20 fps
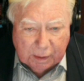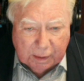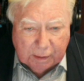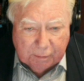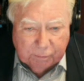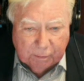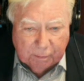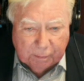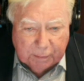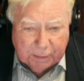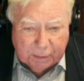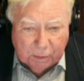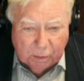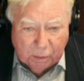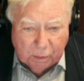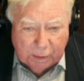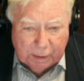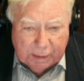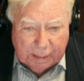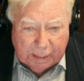from an
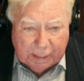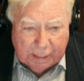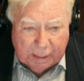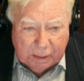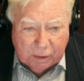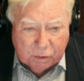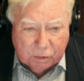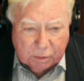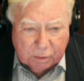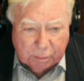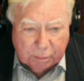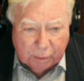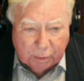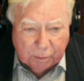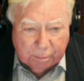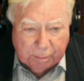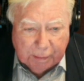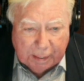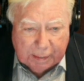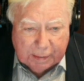early age in
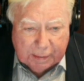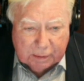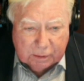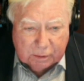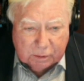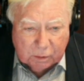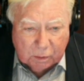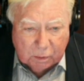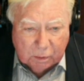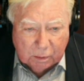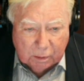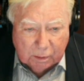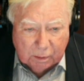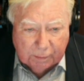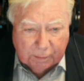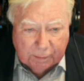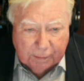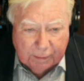both body and soul.